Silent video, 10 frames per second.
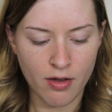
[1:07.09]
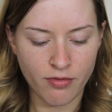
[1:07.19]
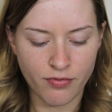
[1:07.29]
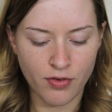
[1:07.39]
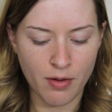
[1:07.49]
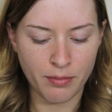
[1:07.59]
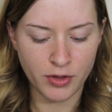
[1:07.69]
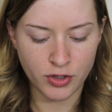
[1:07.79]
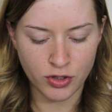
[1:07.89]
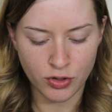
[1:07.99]
from
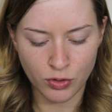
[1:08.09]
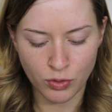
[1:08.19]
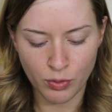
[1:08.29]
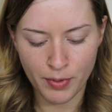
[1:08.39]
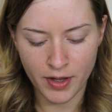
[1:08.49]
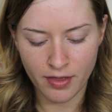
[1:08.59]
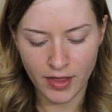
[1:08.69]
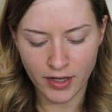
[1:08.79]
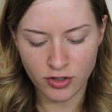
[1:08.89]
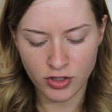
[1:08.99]
the tube
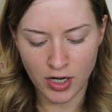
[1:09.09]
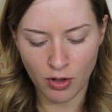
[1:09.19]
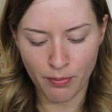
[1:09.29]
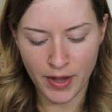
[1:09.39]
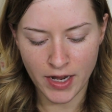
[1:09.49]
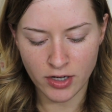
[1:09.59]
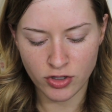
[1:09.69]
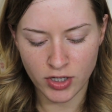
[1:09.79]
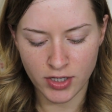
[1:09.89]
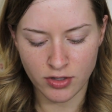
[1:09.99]
that Shell
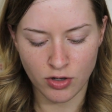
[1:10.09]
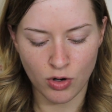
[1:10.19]
Beige is